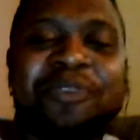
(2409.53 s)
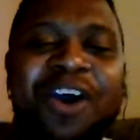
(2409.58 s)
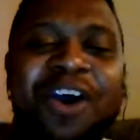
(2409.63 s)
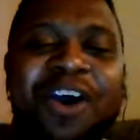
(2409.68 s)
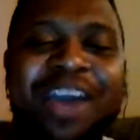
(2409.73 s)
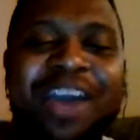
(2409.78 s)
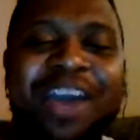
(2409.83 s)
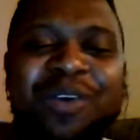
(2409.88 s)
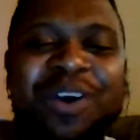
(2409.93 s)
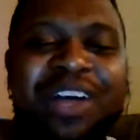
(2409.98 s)

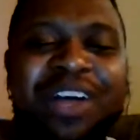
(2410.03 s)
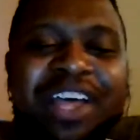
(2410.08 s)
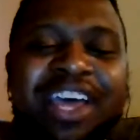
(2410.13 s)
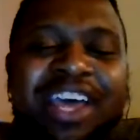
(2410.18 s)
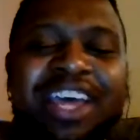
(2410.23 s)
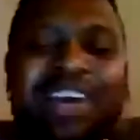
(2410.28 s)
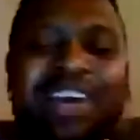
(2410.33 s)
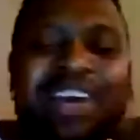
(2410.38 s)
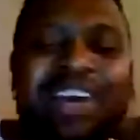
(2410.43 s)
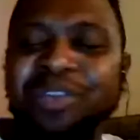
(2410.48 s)
that,
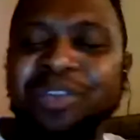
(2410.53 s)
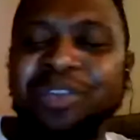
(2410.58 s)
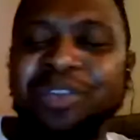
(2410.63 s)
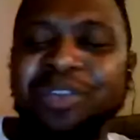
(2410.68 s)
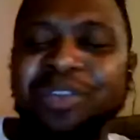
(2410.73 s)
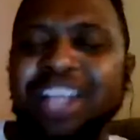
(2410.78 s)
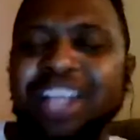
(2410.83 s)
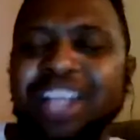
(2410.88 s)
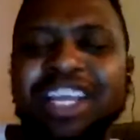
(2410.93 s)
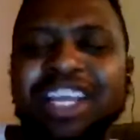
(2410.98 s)

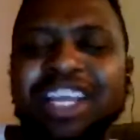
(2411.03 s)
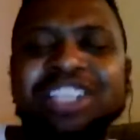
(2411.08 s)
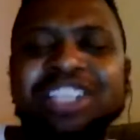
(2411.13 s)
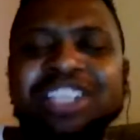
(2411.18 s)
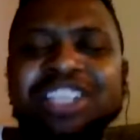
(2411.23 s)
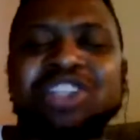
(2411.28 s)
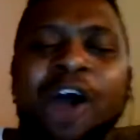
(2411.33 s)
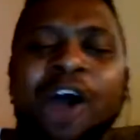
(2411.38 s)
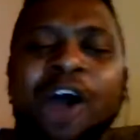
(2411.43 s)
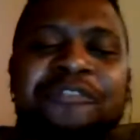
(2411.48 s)
did he
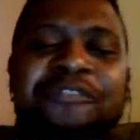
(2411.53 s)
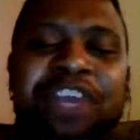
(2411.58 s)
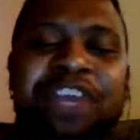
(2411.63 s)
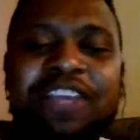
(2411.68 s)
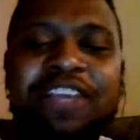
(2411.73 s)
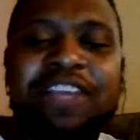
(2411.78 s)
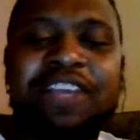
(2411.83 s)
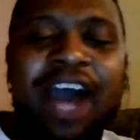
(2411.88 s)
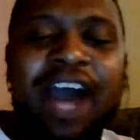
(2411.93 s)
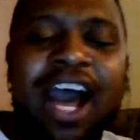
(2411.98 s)
throw
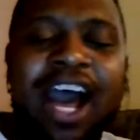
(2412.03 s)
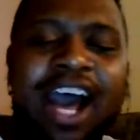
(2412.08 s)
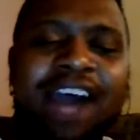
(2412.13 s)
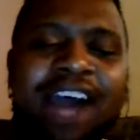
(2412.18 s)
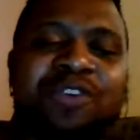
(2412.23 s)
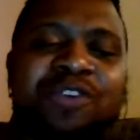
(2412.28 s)
55?